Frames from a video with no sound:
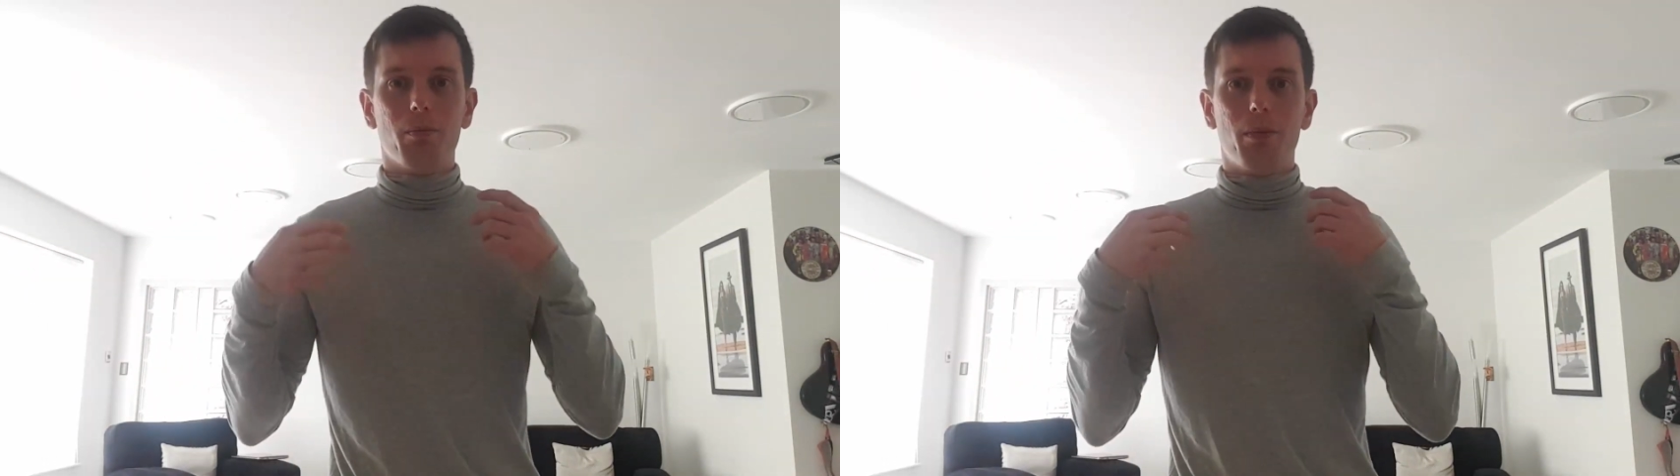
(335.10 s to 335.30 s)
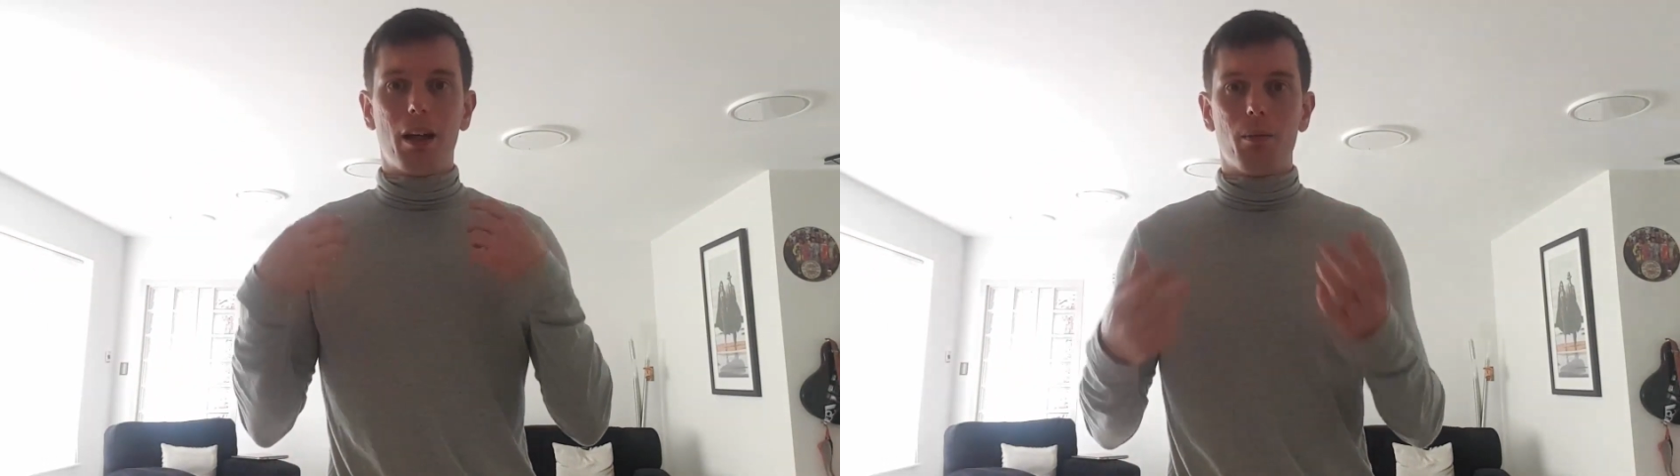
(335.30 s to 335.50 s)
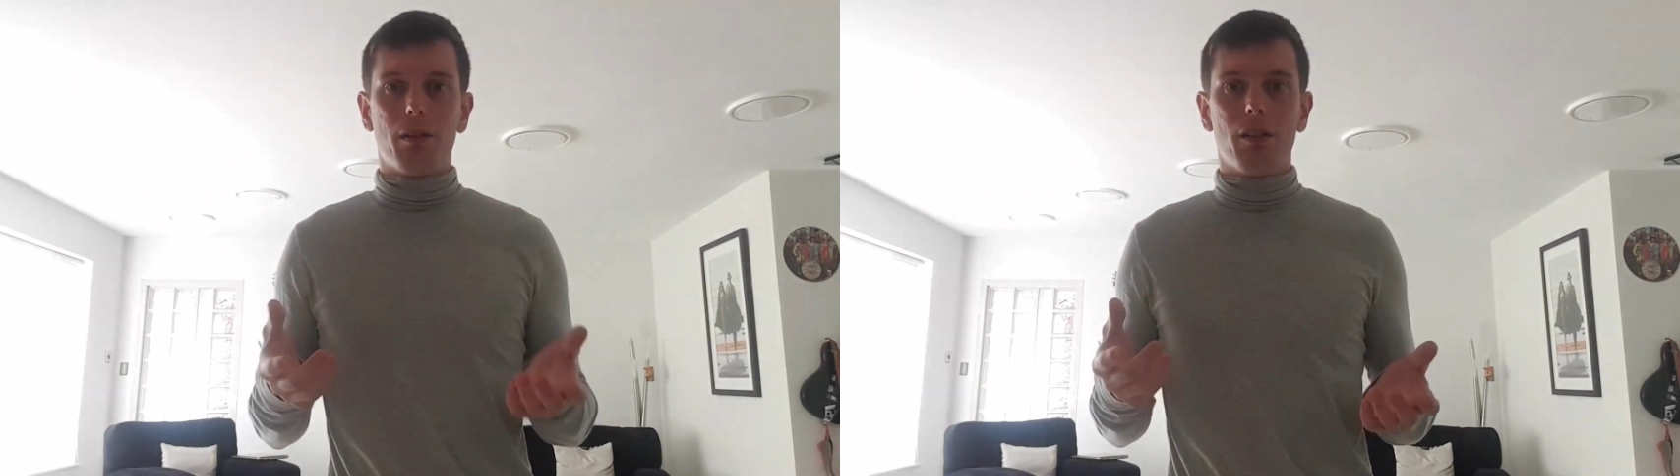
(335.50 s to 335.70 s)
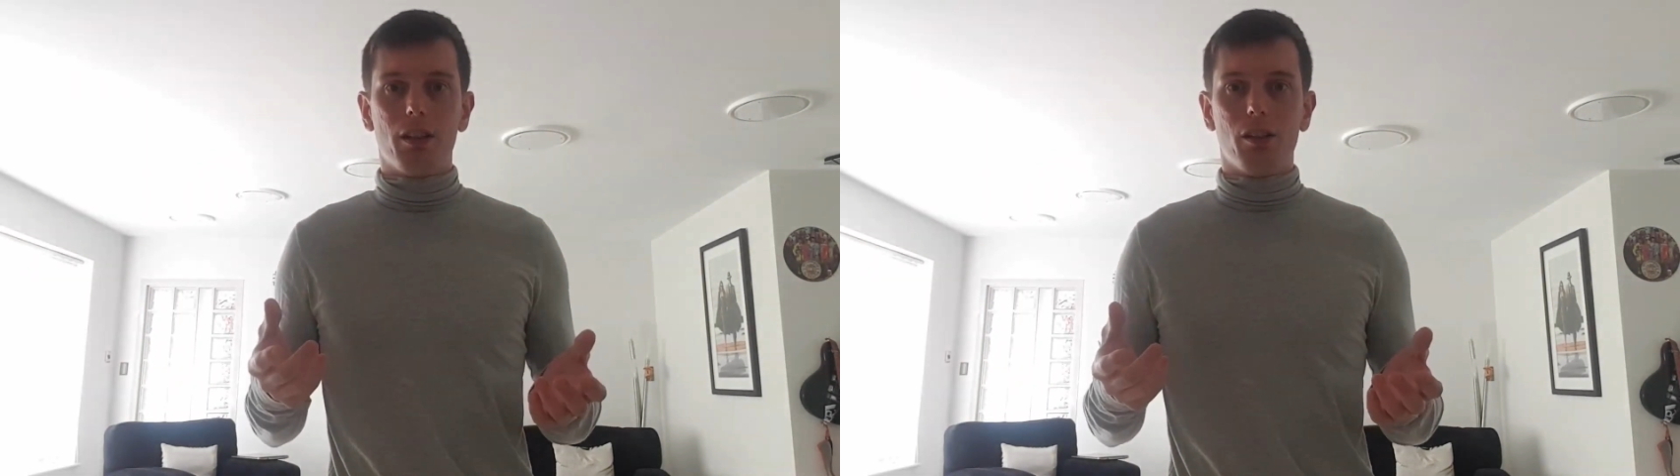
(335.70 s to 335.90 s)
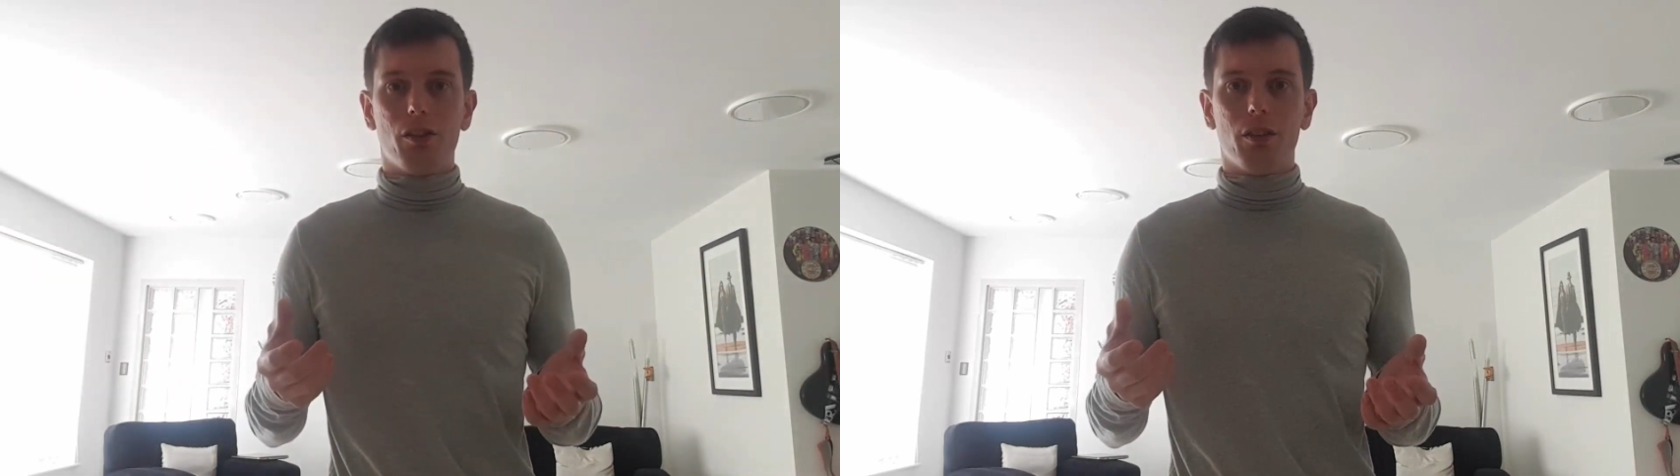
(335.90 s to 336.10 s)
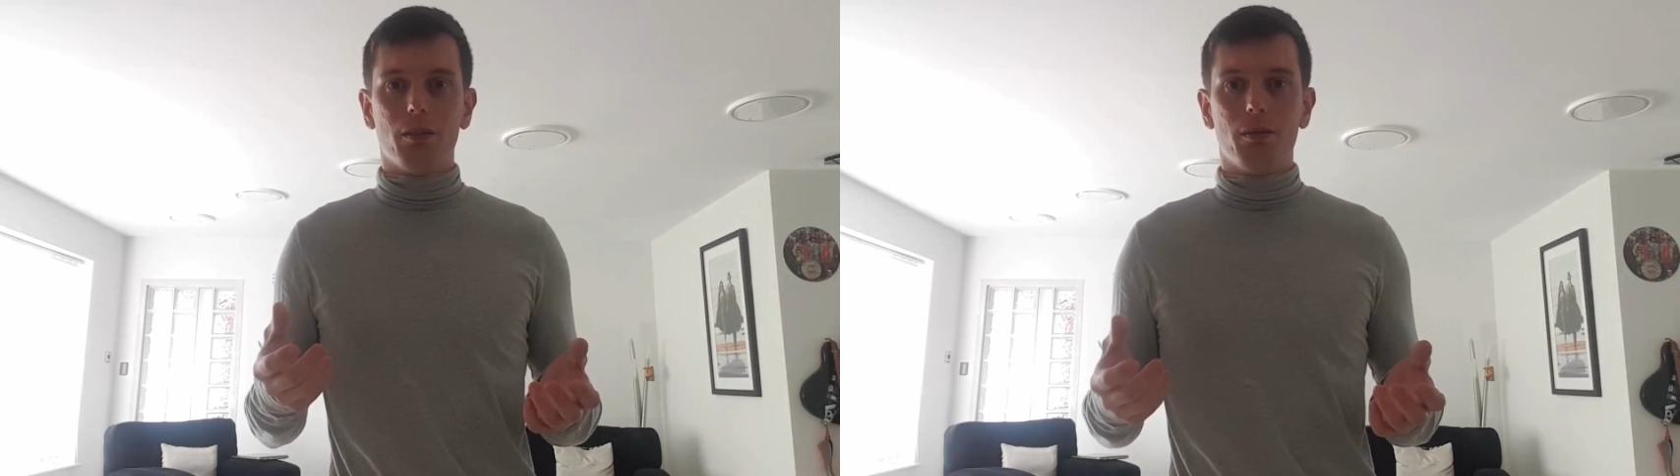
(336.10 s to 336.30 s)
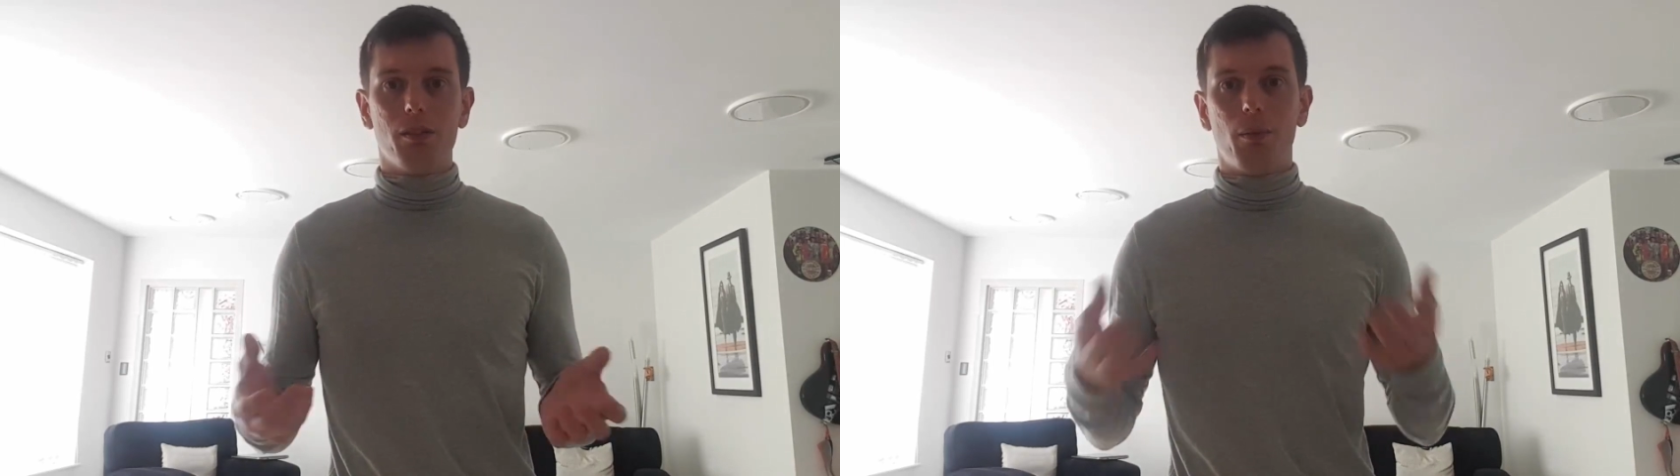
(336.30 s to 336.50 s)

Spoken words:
that would be really useful. So